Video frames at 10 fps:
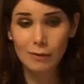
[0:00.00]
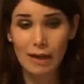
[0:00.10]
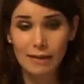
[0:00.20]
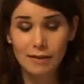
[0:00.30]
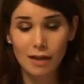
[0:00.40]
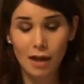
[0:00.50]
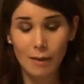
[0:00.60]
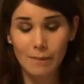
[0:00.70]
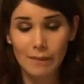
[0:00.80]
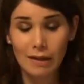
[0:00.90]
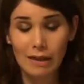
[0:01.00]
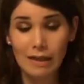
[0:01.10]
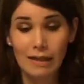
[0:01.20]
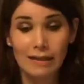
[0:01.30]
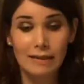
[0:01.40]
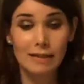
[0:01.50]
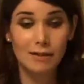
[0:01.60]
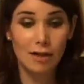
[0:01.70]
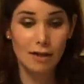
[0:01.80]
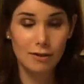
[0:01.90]
that
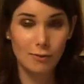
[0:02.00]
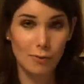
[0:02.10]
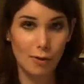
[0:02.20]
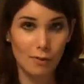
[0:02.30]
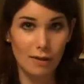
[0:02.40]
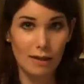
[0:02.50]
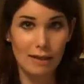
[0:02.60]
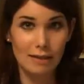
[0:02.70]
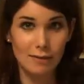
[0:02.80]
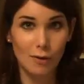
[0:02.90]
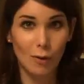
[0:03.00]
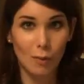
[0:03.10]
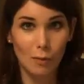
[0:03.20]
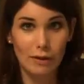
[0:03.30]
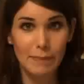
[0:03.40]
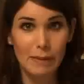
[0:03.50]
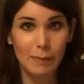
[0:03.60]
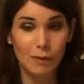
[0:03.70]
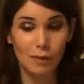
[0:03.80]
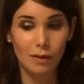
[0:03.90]
testosterone is the hormone that
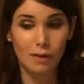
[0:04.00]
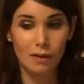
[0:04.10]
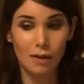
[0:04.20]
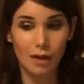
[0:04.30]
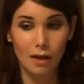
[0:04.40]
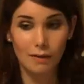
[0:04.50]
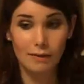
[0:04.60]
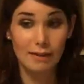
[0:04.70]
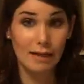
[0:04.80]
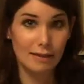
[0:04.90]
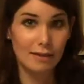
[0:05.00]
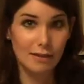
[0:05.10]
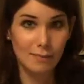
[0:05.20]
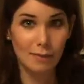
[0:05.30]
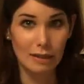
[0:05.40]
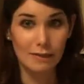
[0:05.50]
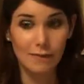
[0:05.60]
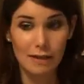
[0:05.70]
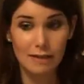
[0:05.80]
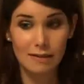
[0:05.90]
scientists believe
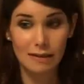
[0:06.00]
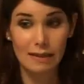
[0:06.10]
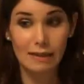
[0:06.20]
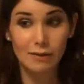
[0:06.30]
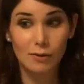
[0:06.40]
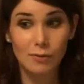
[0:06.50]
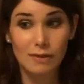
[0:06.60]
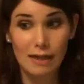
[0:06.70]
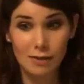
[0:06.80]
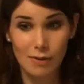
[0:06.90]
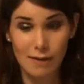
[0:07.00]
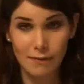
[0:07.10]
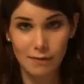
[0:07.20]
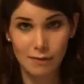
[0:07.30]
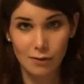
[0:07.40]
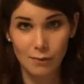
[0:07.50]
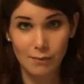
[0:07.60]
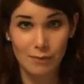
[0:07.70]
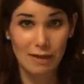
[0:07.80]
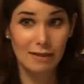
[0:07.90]
is linked to sex drive. So
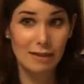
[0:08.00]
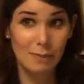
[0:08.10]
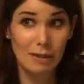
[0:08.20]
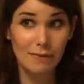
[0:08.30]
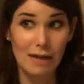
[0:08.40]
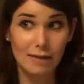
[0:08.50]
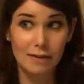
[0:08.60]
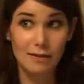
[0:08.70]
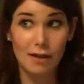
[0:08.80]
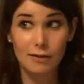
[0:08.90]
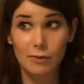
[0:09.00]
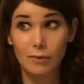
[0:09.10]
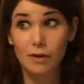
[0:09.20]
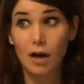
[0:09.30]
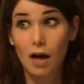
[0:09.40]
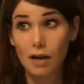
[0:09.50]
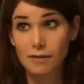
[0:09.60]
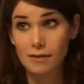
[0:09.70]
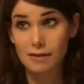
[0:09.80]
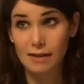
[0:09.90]
scientists believe that testosterone
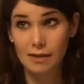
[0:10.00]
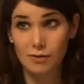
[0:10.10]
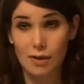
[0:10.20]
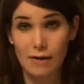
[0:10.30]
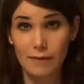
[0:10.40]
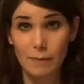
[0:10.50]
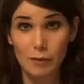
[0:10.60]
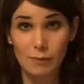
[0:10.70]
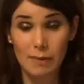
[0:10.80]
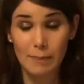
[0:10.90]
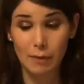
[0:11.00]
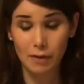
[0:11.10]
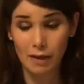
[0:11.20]
causes sex drive in most people.